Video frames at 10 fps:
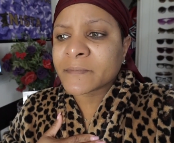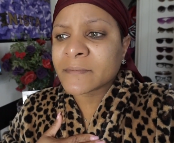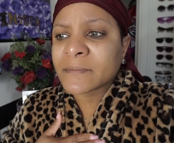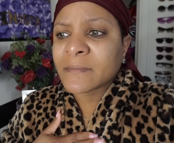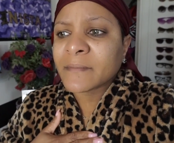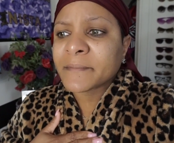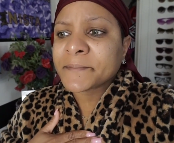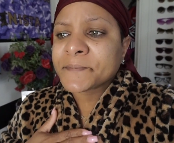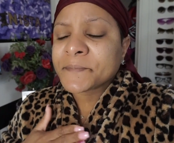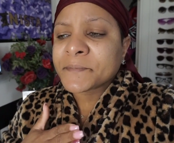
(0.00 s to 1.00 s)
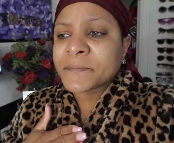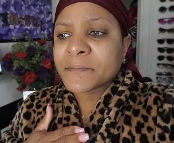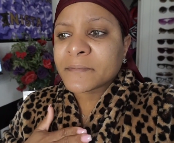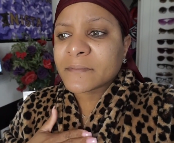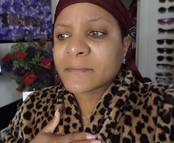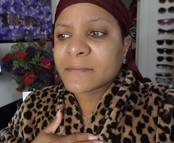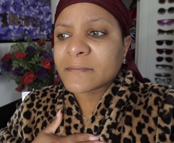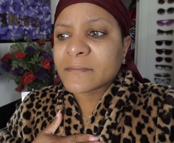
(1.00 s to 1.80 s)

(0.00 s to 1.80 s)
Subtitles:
No one is speaking in this clip.